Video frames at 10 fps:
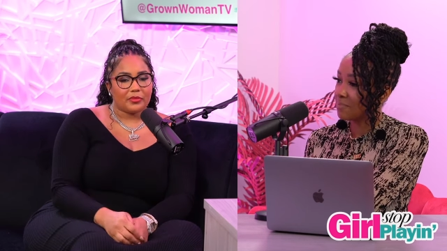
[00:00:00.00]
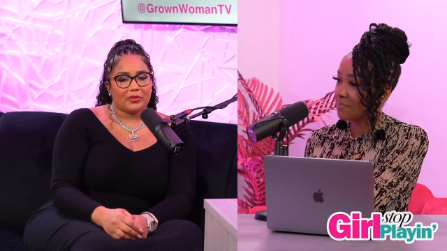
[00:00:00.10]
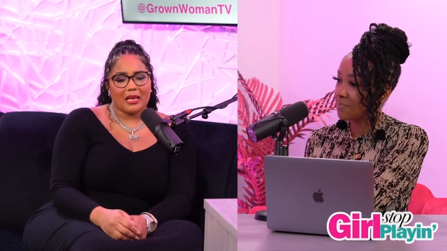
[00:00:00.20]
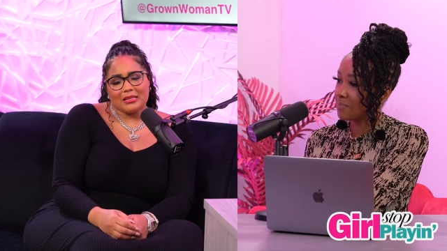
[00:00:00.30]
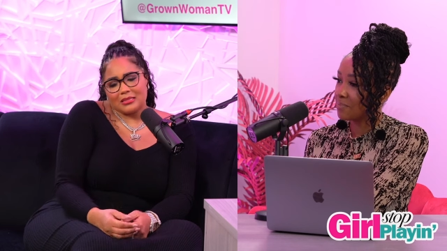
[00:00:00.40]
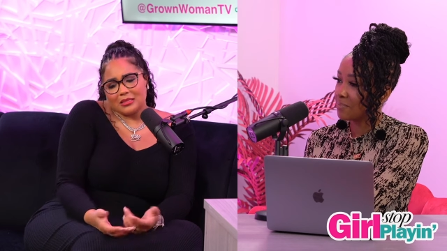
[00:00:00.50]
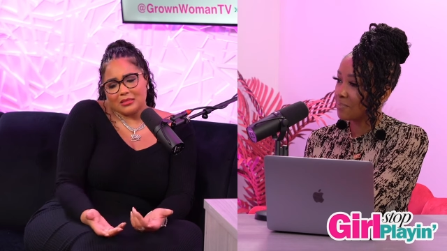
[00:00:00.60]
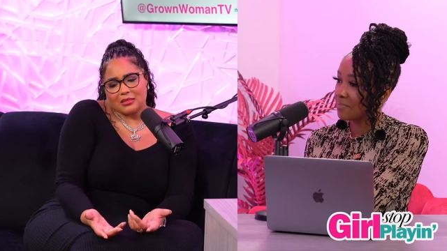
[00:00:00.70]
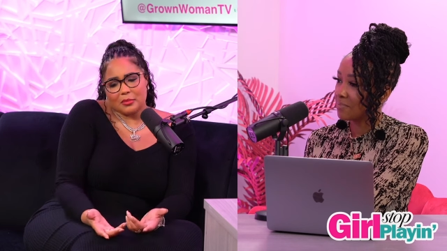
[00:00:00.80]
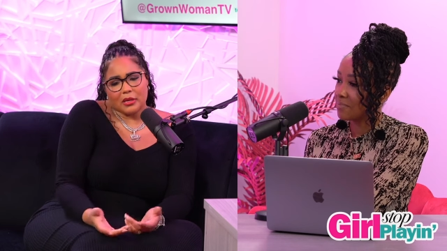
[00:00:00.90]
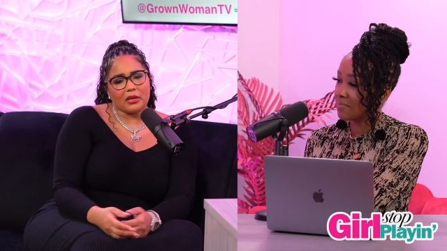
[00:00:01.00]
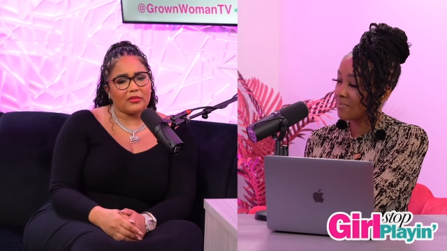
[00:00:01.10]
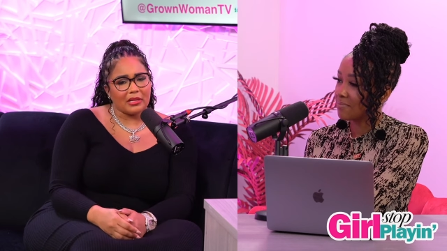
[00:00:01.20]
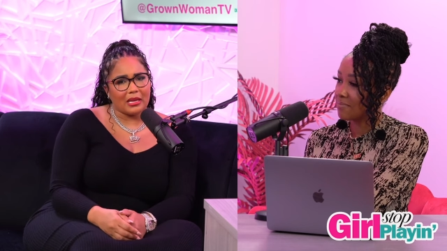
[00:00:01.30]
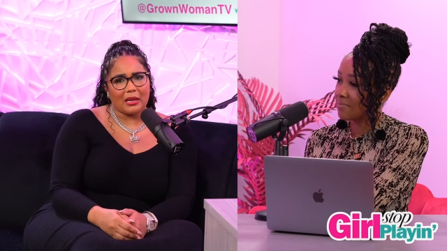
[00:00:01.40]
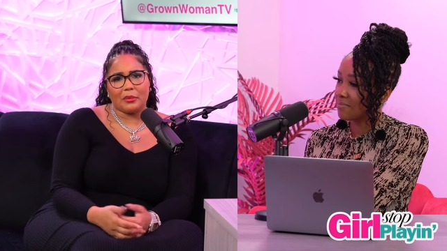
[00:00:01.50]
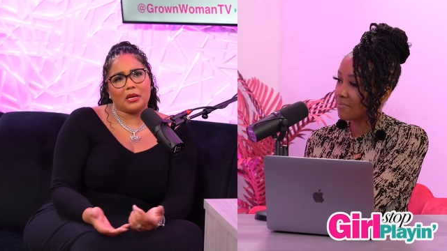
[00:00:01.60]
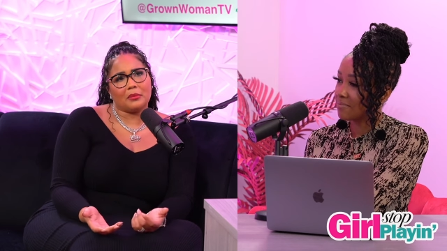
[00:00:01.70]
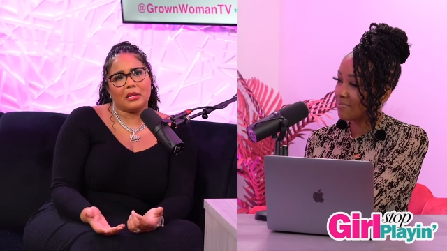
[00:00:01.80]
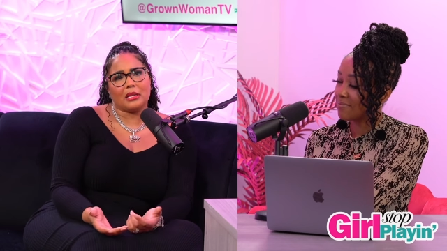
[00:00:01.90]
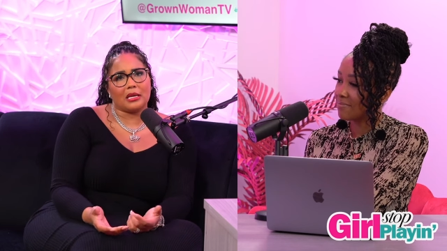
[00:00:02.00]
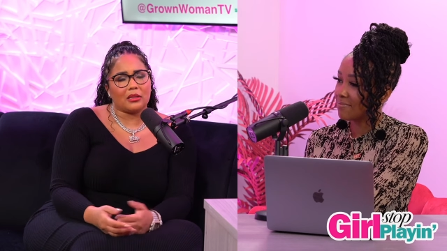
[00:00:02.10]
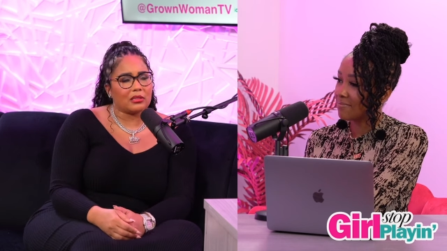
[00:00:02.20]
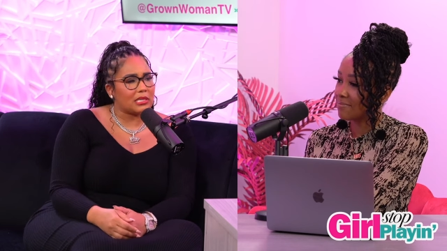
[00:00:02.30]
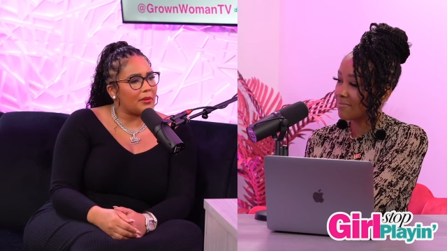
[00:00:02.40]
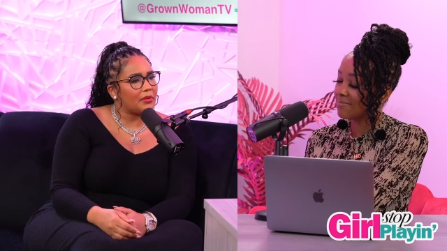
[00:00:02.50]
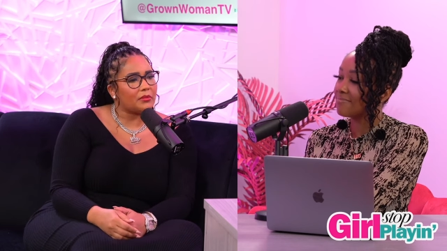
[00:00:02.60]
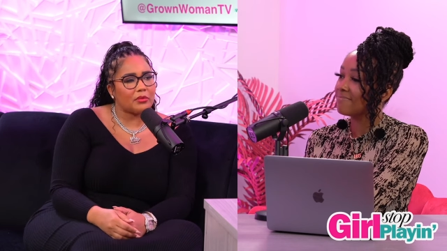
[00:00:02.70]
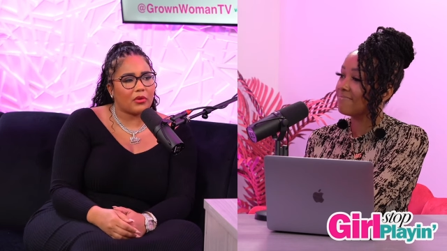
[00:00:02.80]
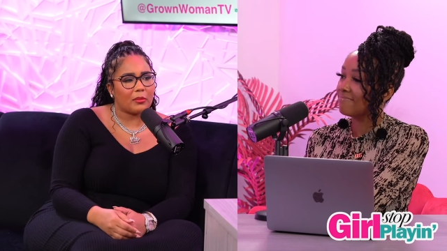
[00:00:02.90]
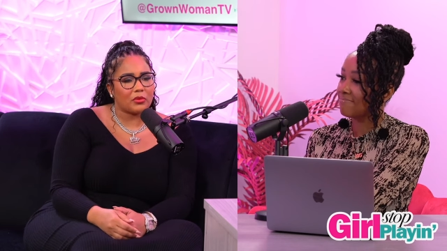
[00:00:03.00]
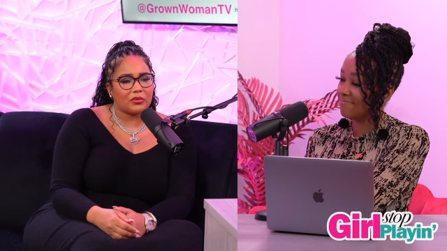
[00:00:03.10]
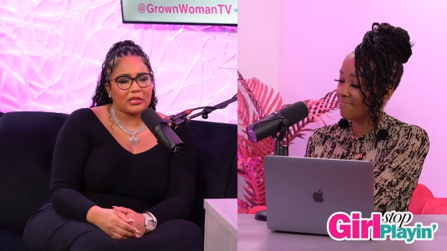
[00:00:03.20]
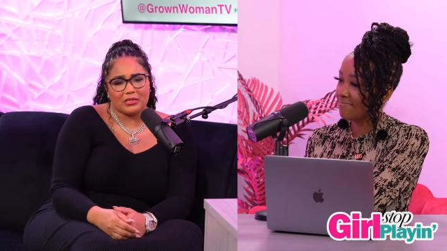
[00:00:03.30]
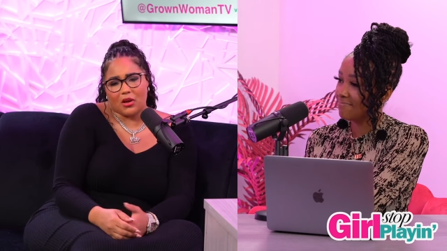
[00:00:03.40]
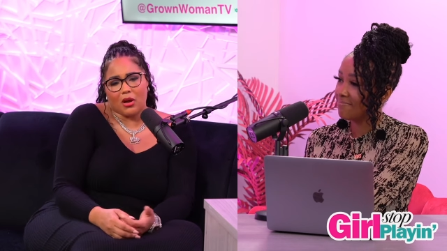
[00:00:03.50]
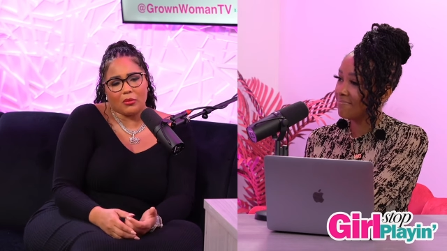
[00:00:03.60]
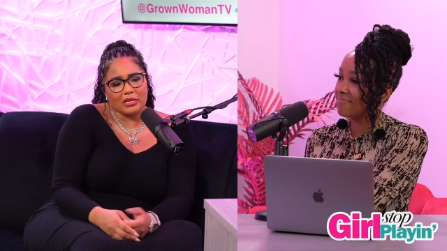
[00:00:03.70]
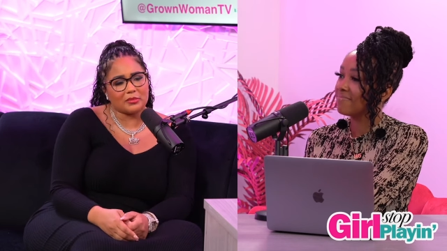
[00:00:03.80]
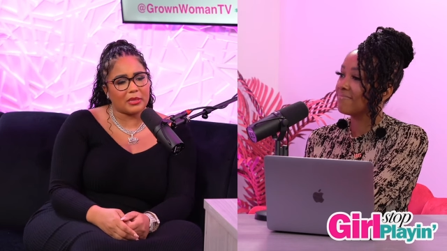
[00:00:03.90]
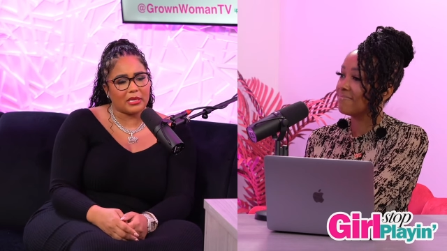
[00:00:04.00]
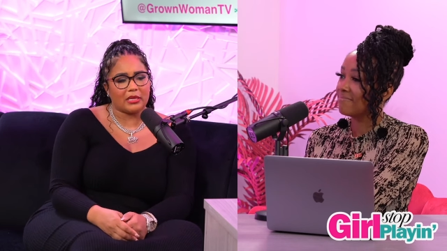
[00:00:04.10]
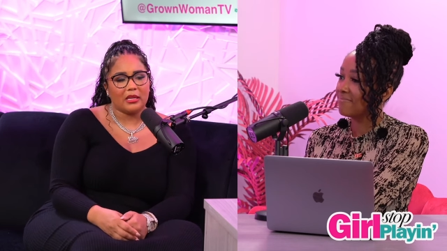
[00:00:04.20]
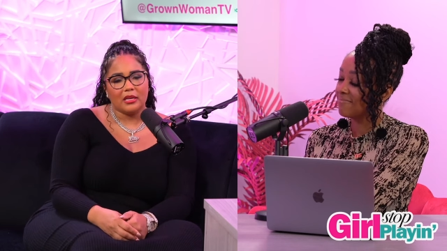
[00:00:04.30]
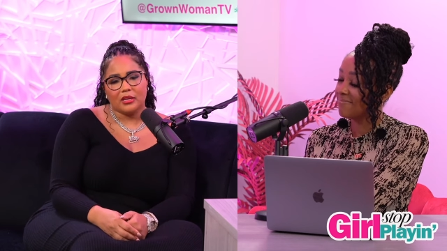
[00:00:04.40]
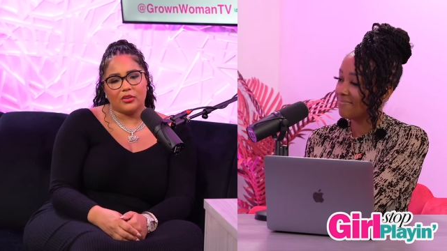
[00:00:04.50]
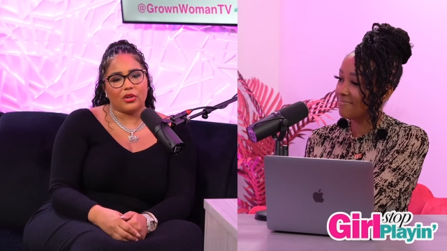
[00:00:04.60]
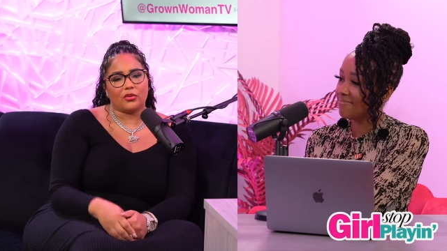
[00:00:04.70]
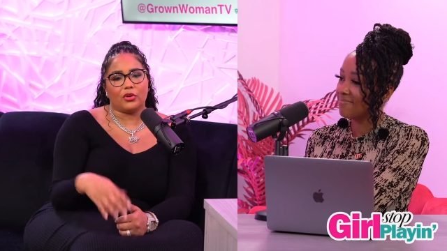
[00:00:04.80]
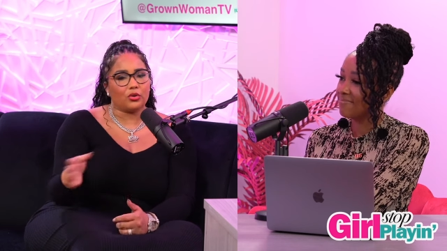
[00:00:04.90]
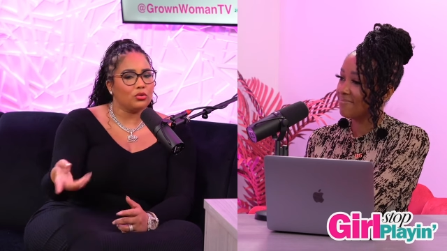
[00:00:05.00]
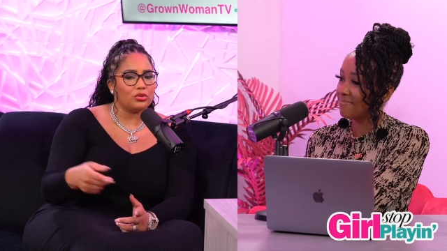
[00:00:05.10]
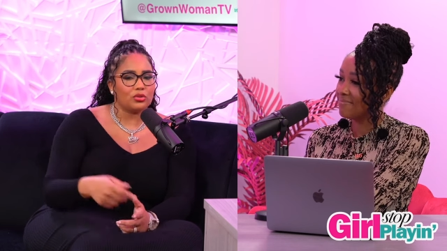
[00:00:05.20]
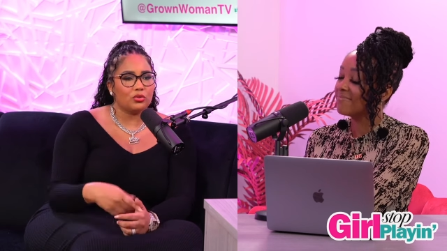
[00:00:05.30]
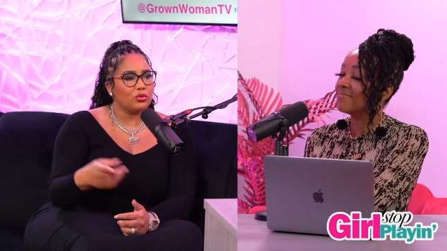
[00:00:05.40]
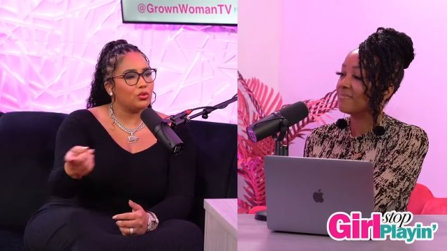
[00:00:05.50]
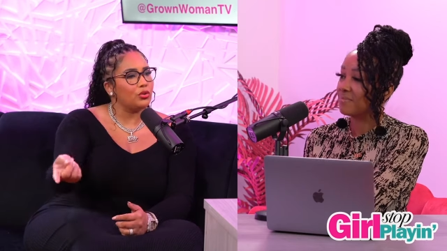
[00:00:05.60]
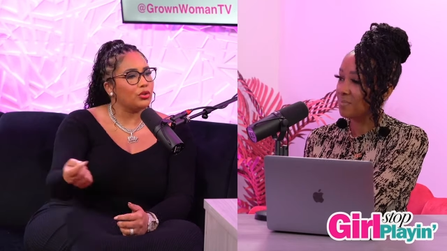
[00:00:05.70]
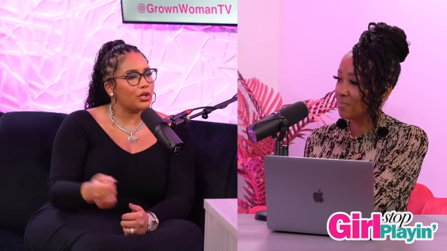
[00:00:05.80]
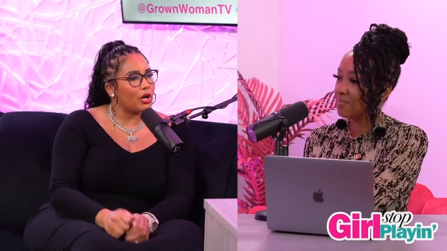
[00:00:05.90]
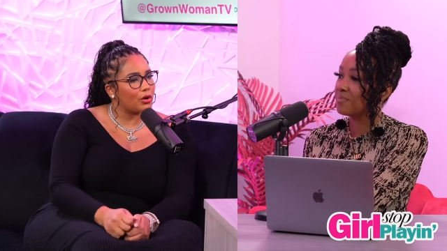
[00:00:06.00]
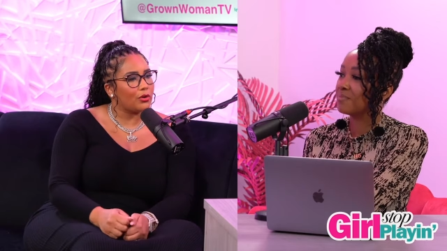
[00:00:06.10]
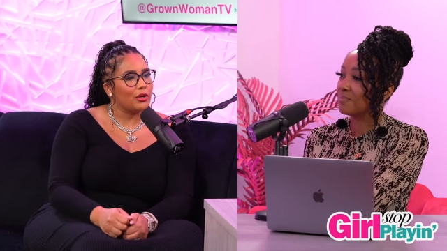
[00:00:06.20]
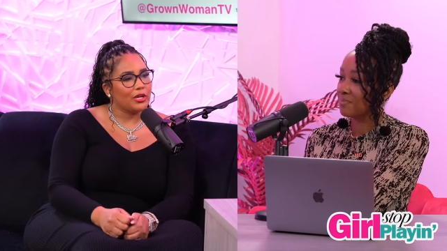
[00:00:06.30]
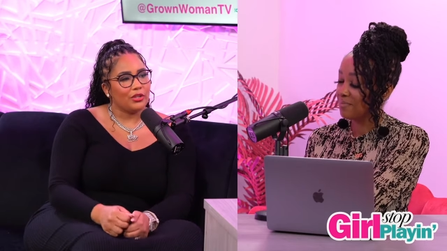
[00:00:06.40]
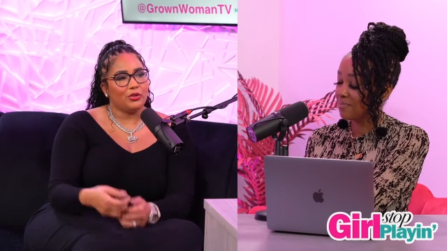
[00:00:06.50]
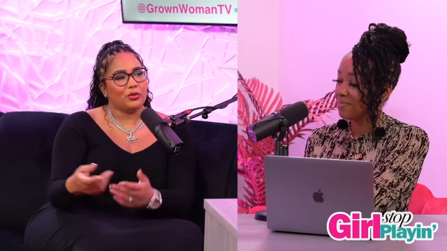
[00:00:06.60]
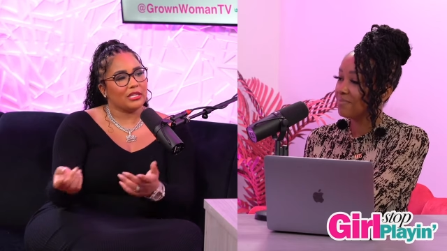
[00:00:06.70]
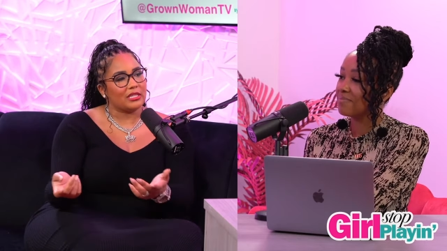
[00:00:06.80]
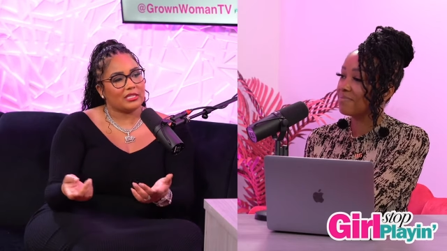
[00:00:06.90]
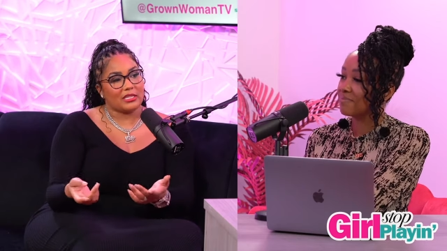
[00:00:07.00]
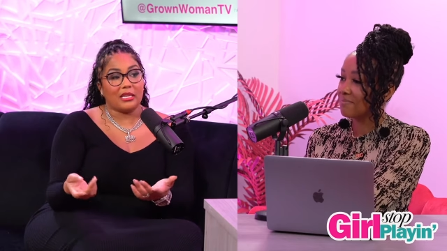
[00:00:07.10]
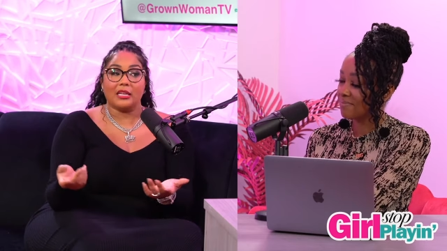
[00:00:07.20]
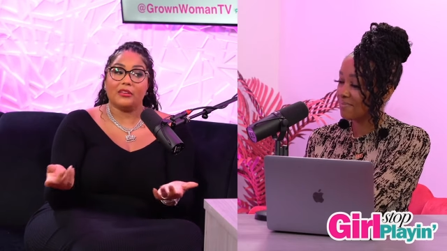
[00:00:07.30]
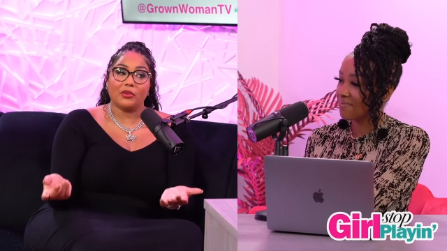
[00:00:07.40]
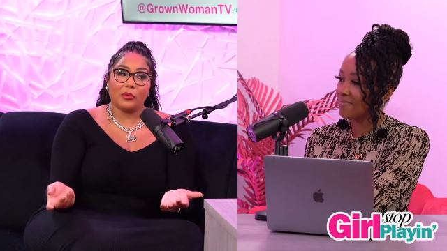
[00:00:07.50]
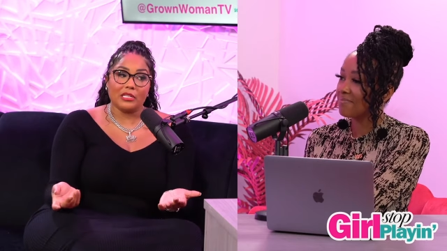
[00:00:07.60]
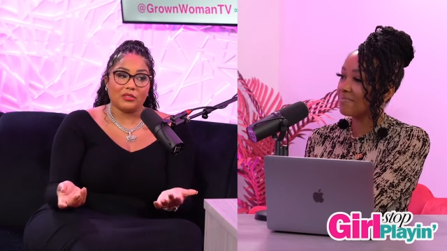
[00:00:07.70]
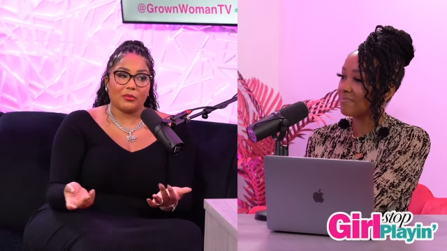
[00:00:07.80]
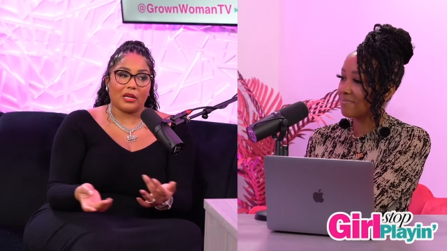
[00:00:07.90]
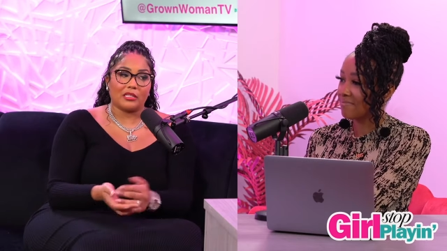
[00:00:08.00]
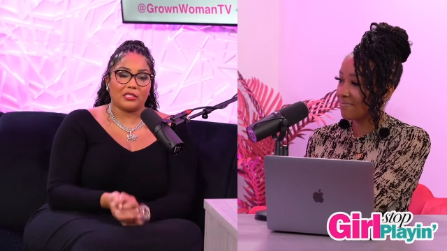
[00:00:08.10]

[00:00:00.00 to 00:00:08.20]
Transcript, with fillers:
Speaker 1: that's the spirit of Atlanta. I've been coming to Atlanta a long time, even before I moved It's always been, you know, the who's who, who you know, you get to see, and even restaurants.